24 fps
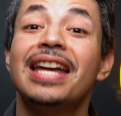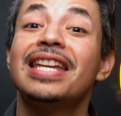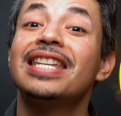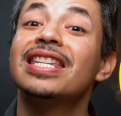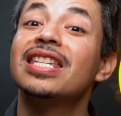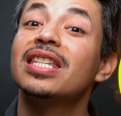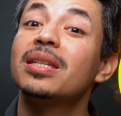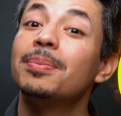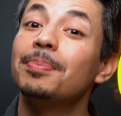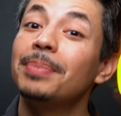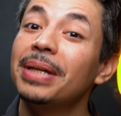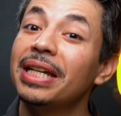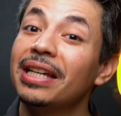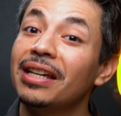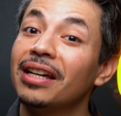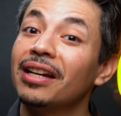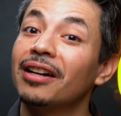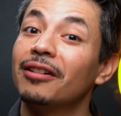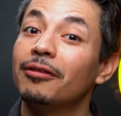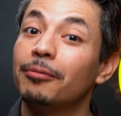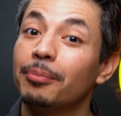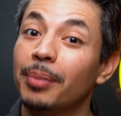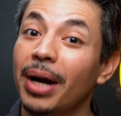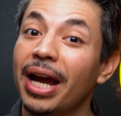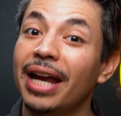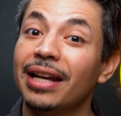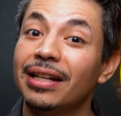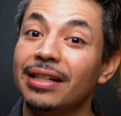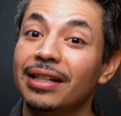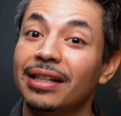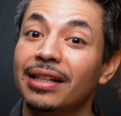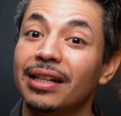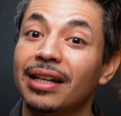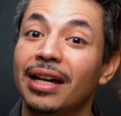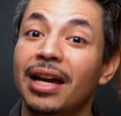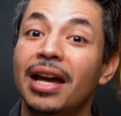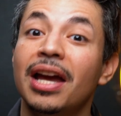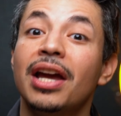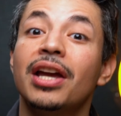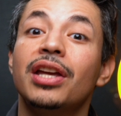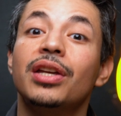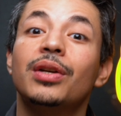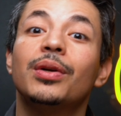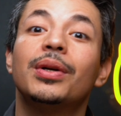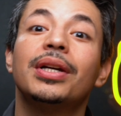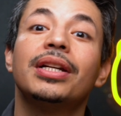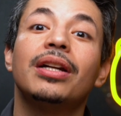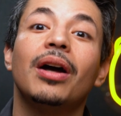Speaking of branding,
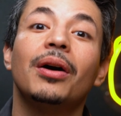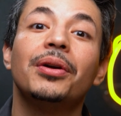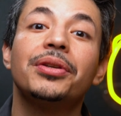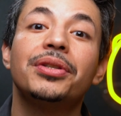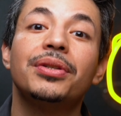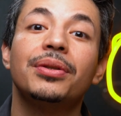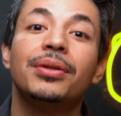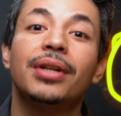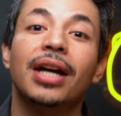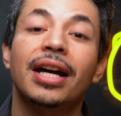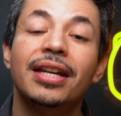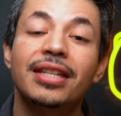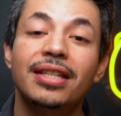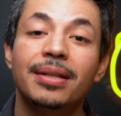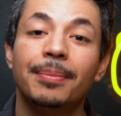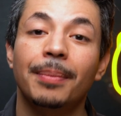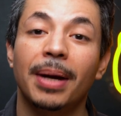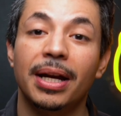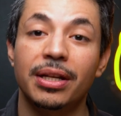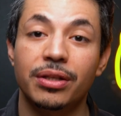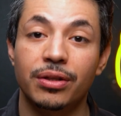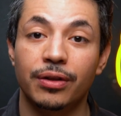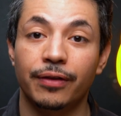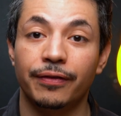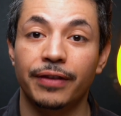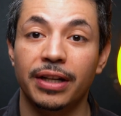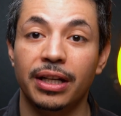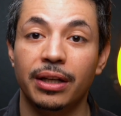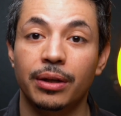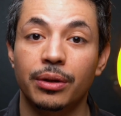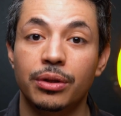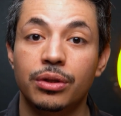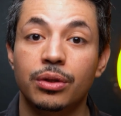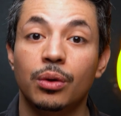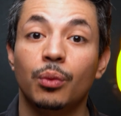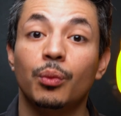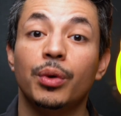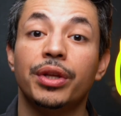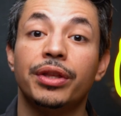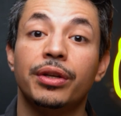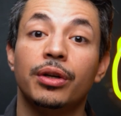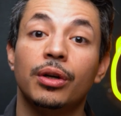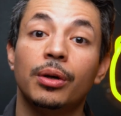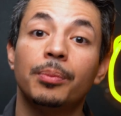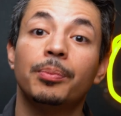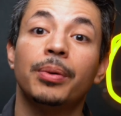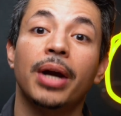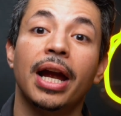you can also customize your videos with
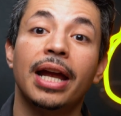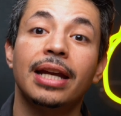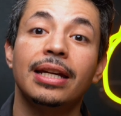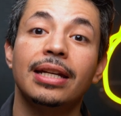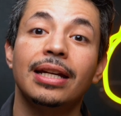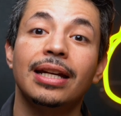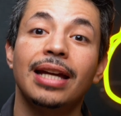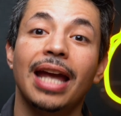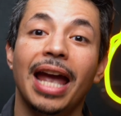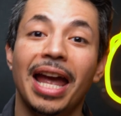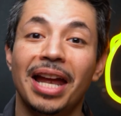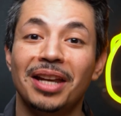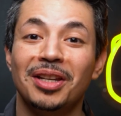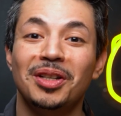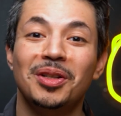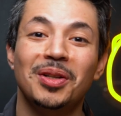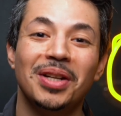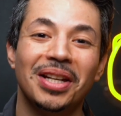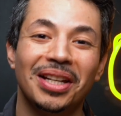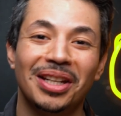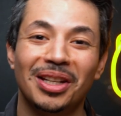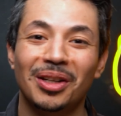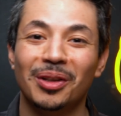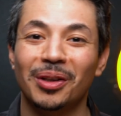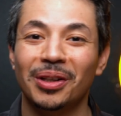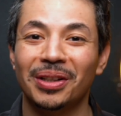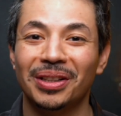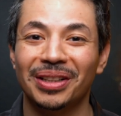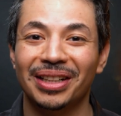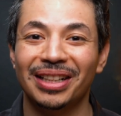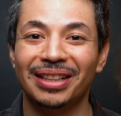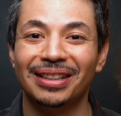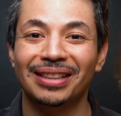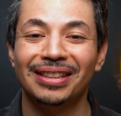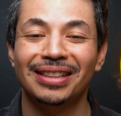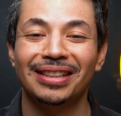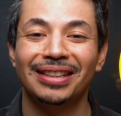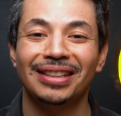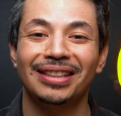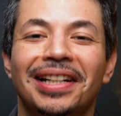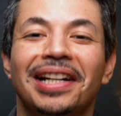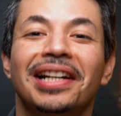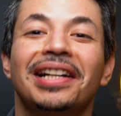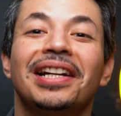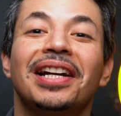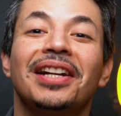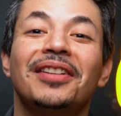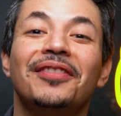your branding and unique URL.
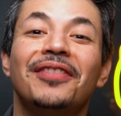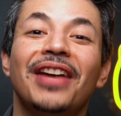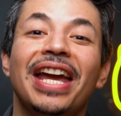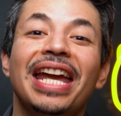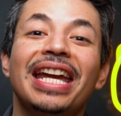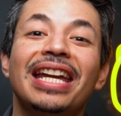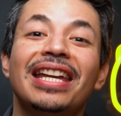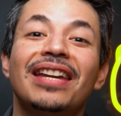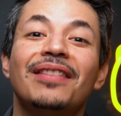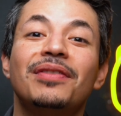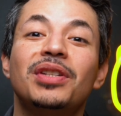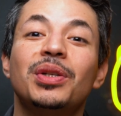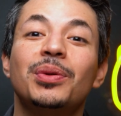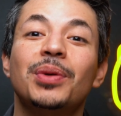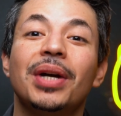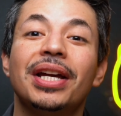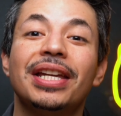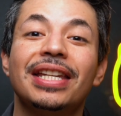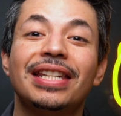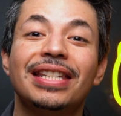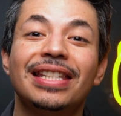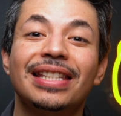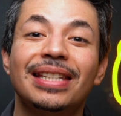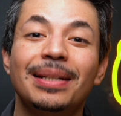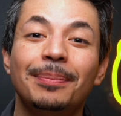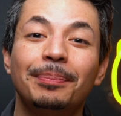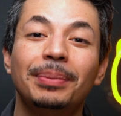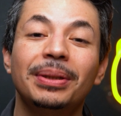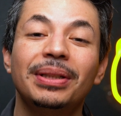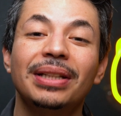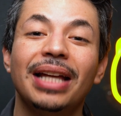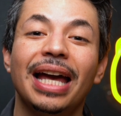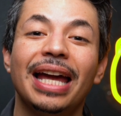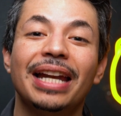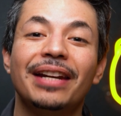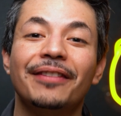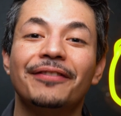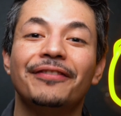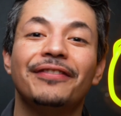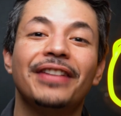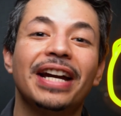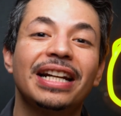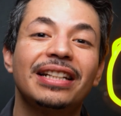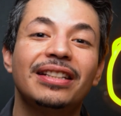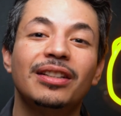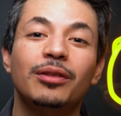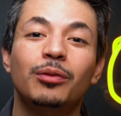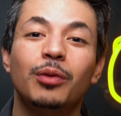Konvey gives you a simple and
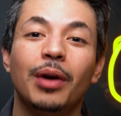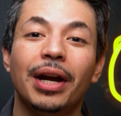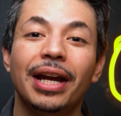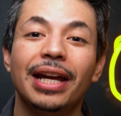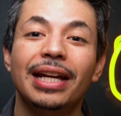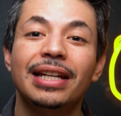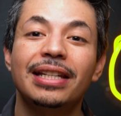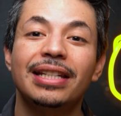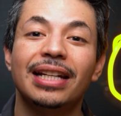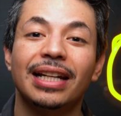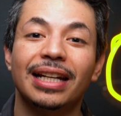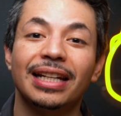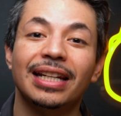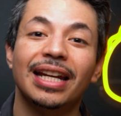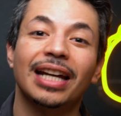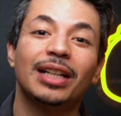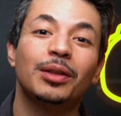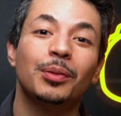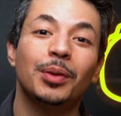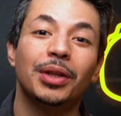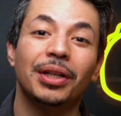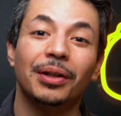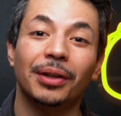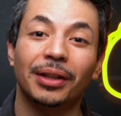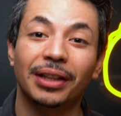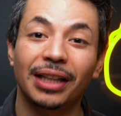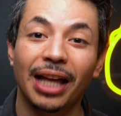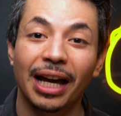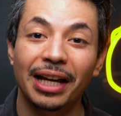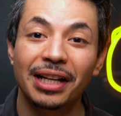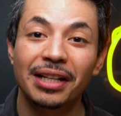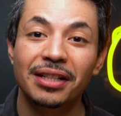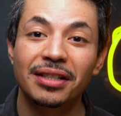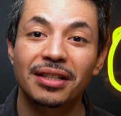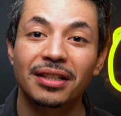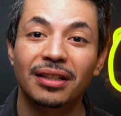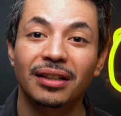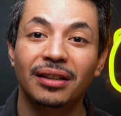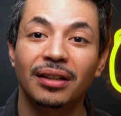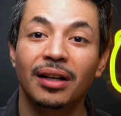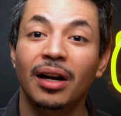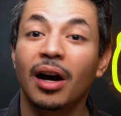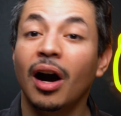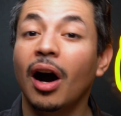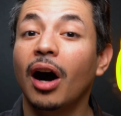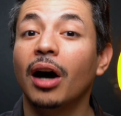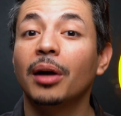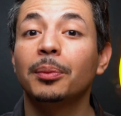effective way to connect with your clients,
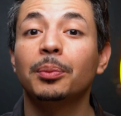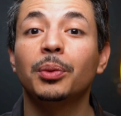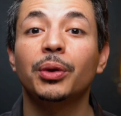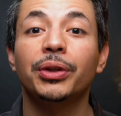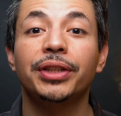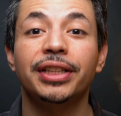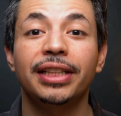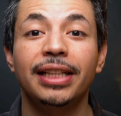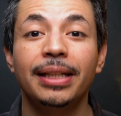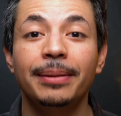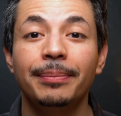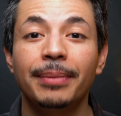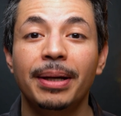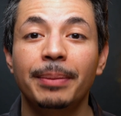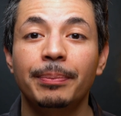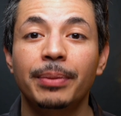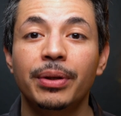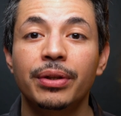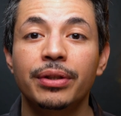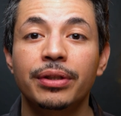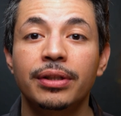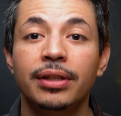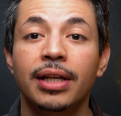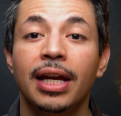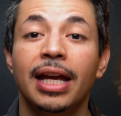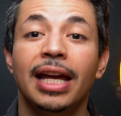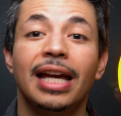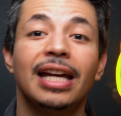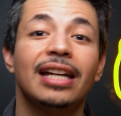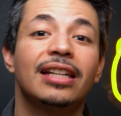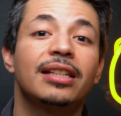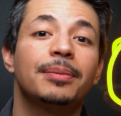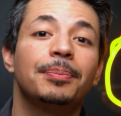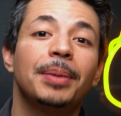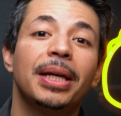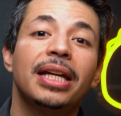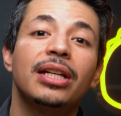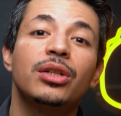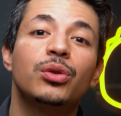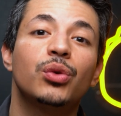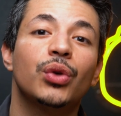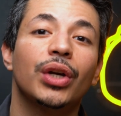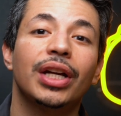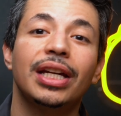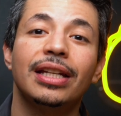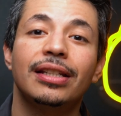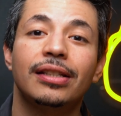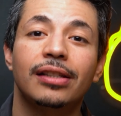onboard team members, explain
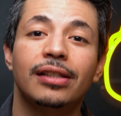tricky